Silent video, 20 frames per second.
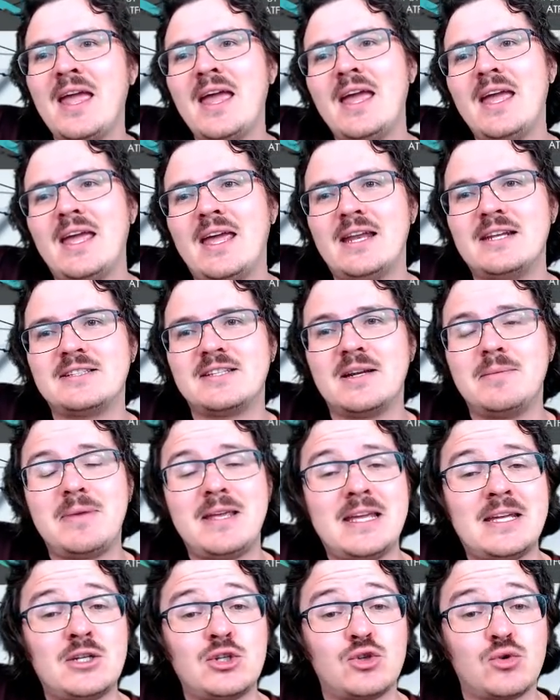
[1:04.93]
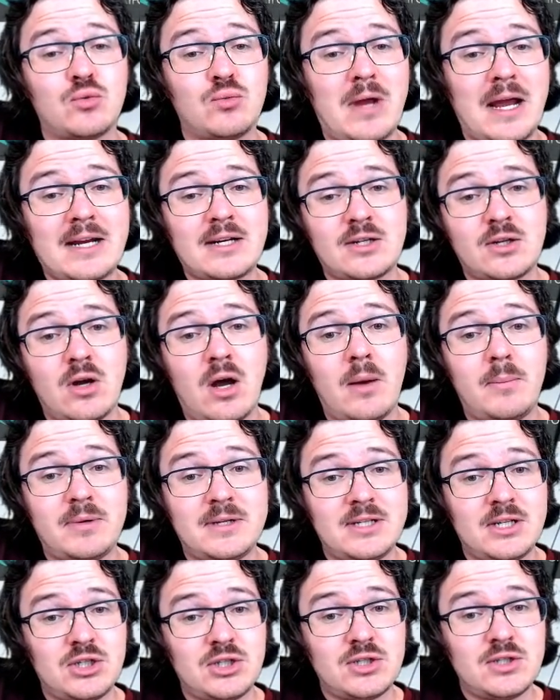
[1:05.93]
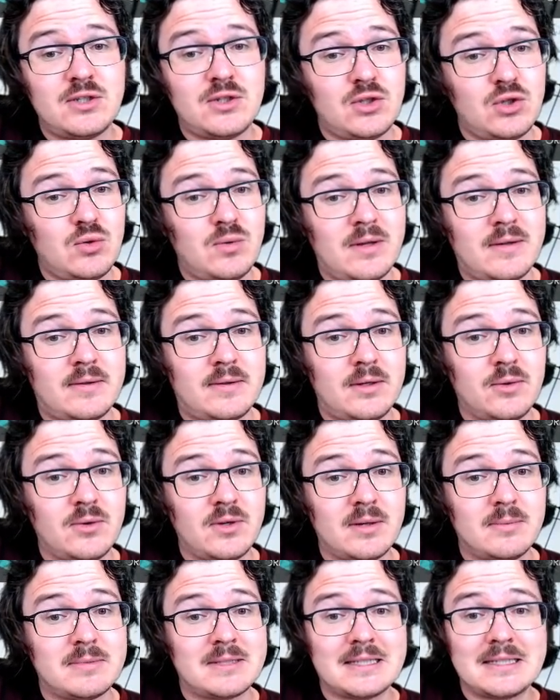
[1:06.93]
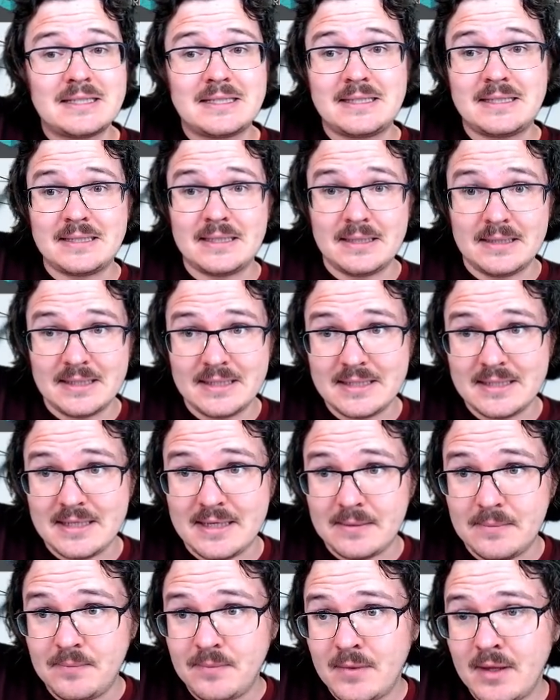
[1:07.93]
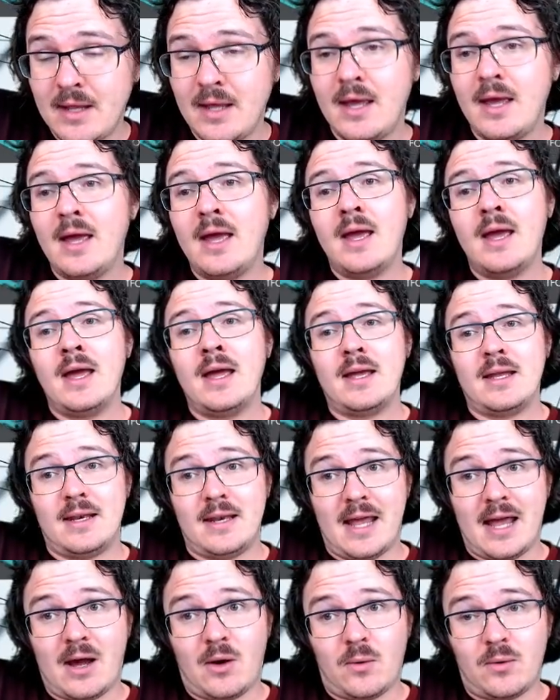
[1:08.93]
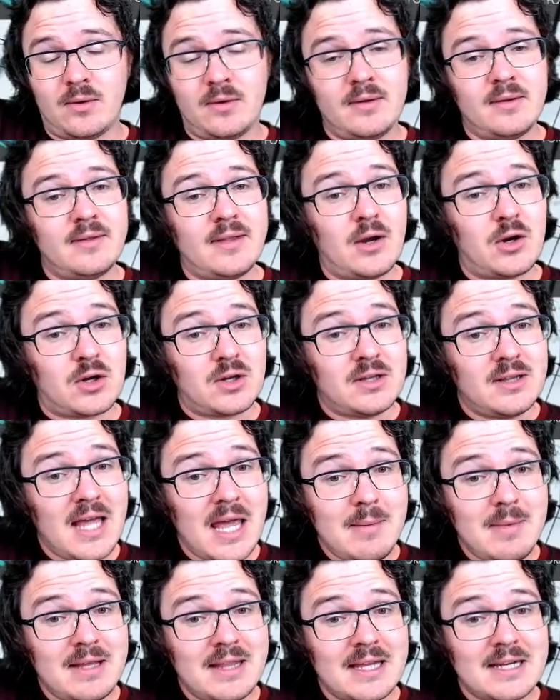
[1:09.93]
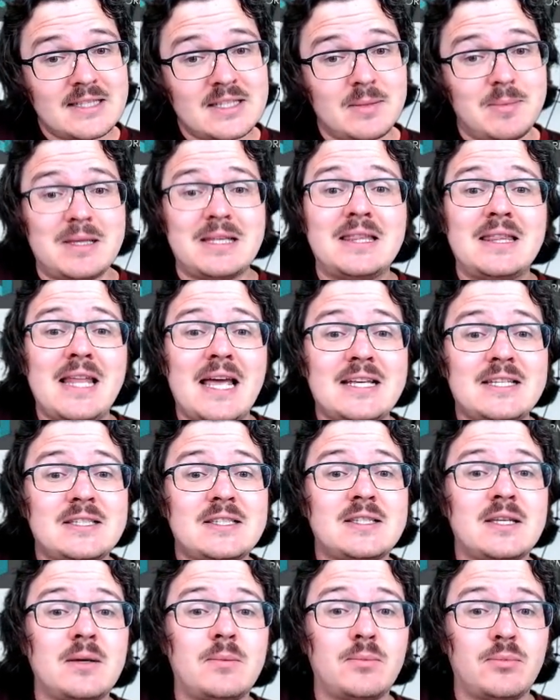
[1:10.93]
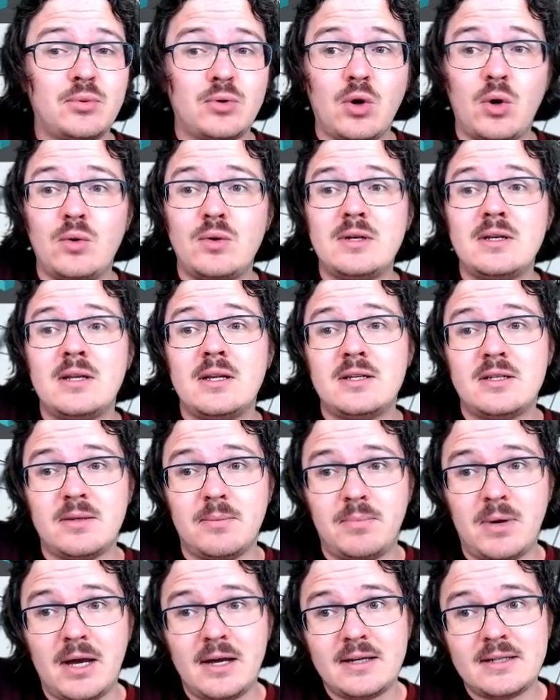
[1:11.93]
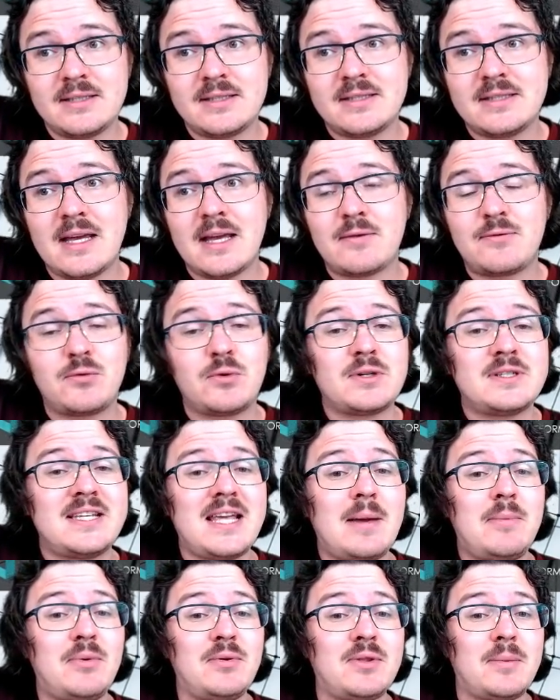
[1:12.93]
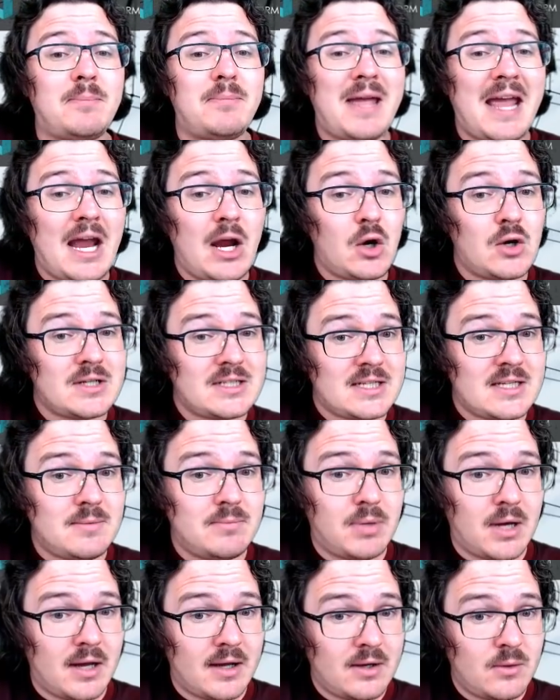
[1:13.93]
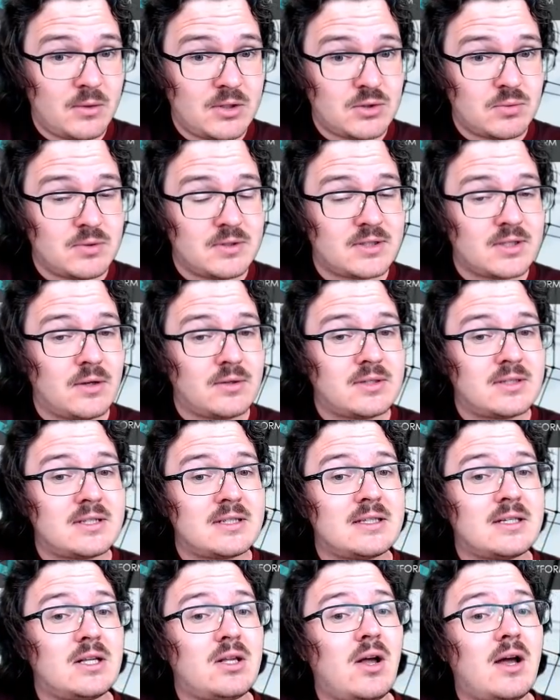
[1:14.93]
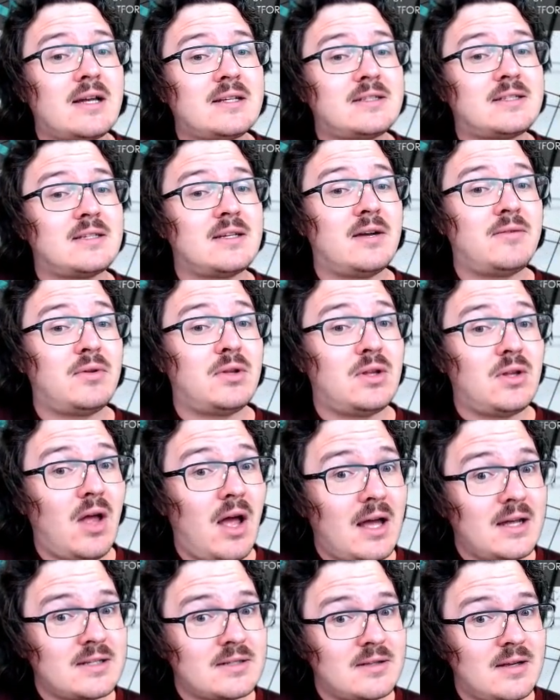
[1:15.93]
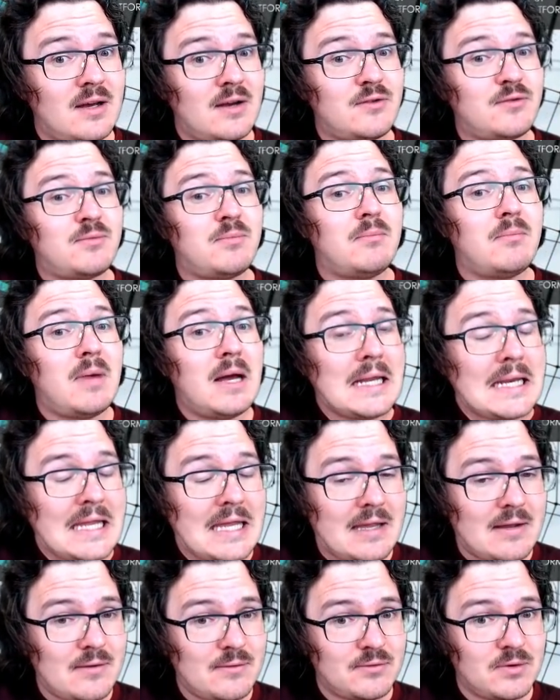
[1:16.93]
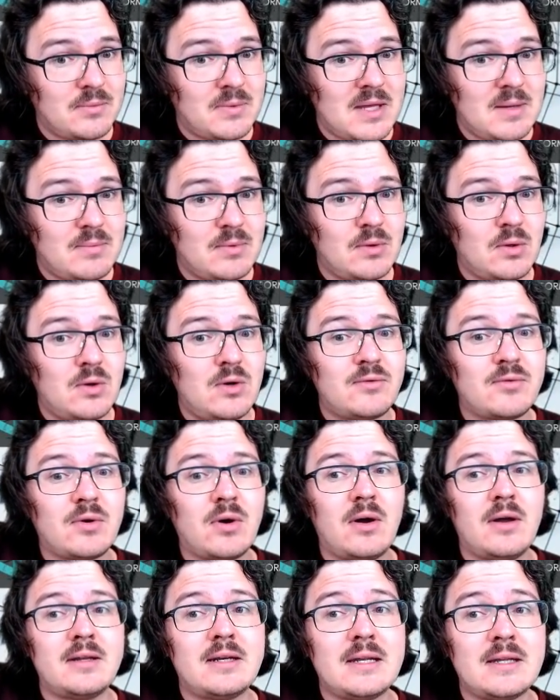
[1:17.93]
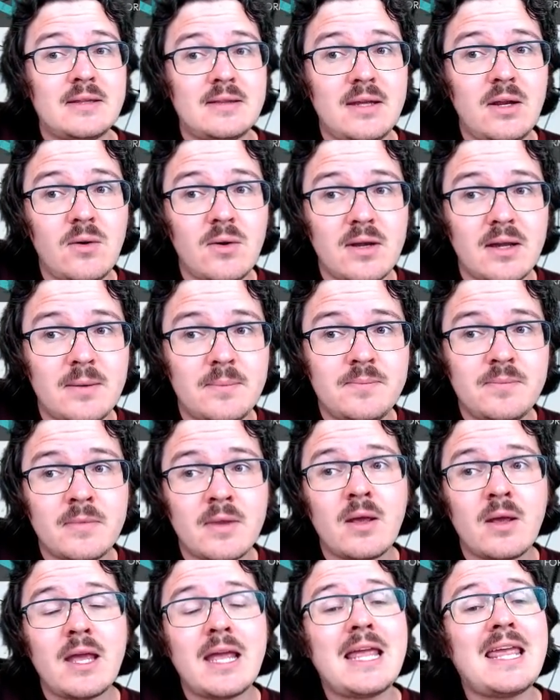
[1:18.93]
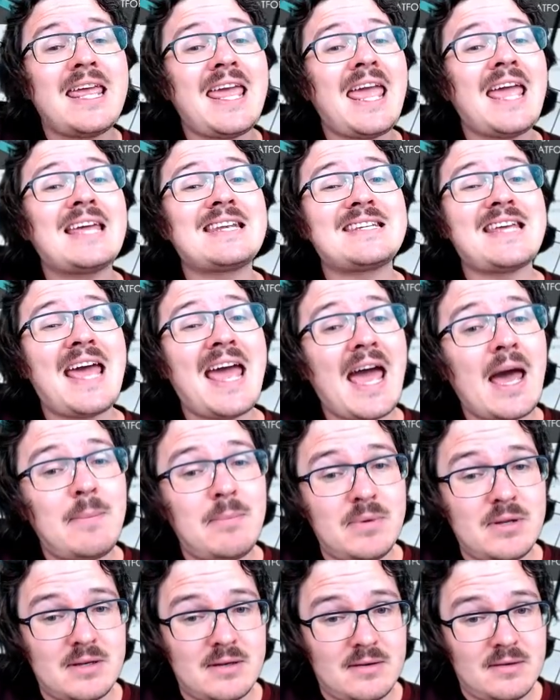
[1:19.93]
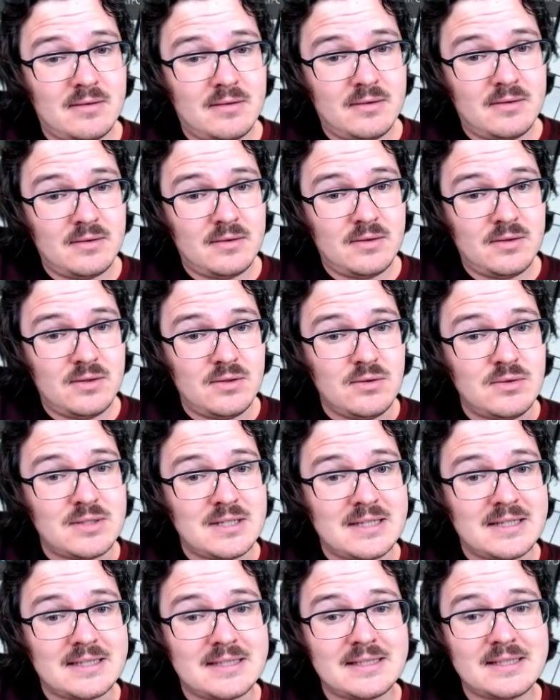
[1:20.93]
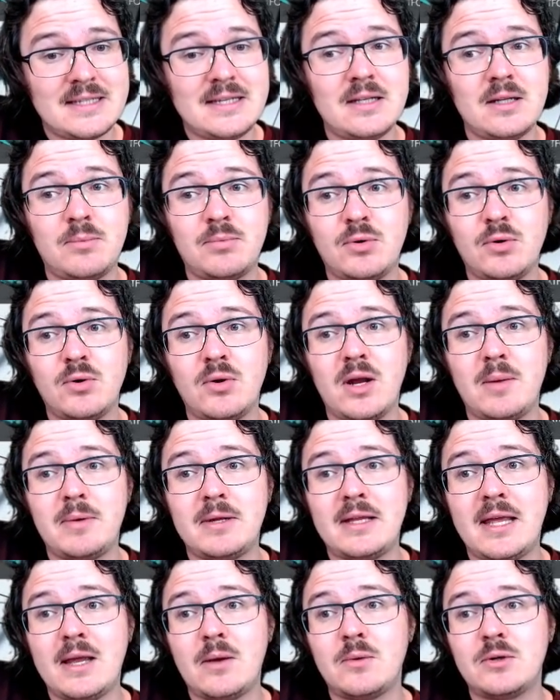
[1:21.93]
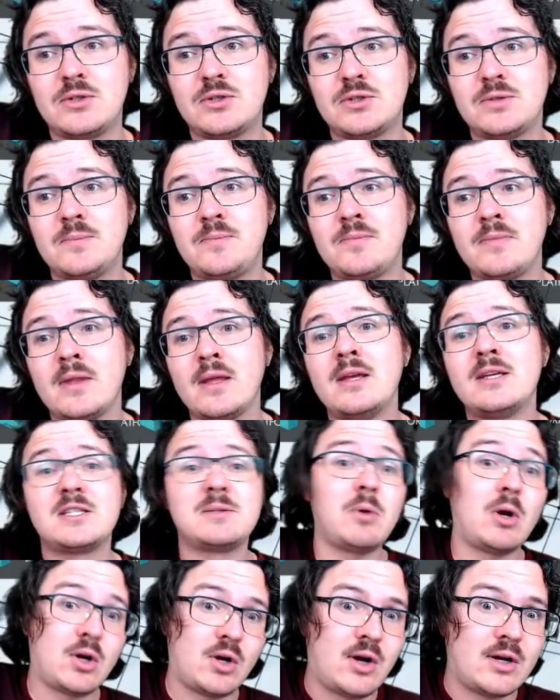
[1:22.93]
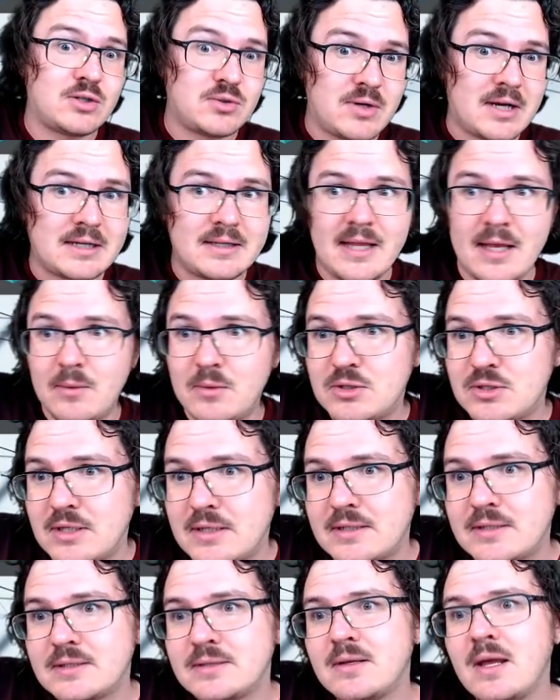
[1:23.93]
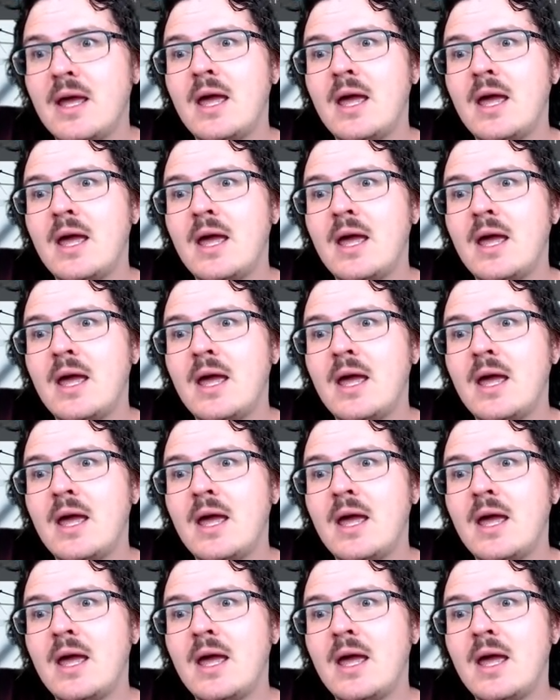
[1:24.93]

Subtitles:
It is going to be in direct competition to Ethereum's Solidity. Now, they're claiming that it's going to be less prone to bugs, that, for example, the parity bug, which resulted in the loss of a lot of money for people over on Ethereum, can't happen using the Zilliqa programming language, smart contract language, that is.